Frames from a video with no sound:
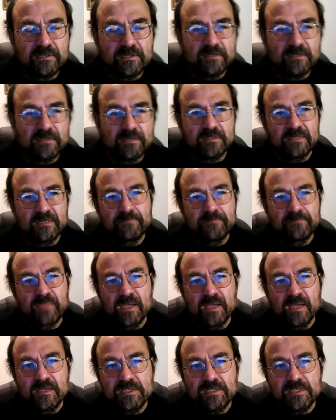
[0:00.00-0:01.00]
And
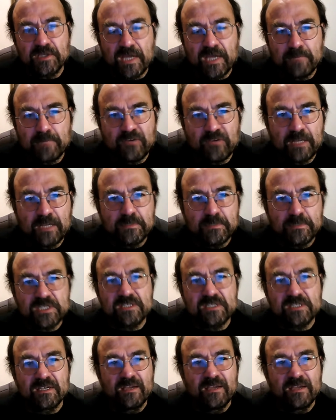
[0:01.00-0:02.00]
so the anima animus